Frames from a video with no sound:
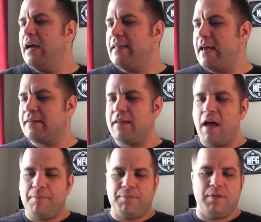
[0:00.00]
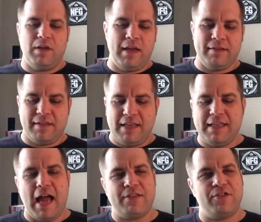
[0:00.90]
Next up is the
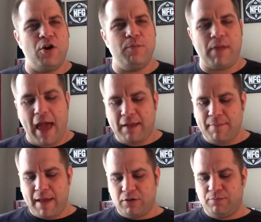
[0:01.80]
not so black metal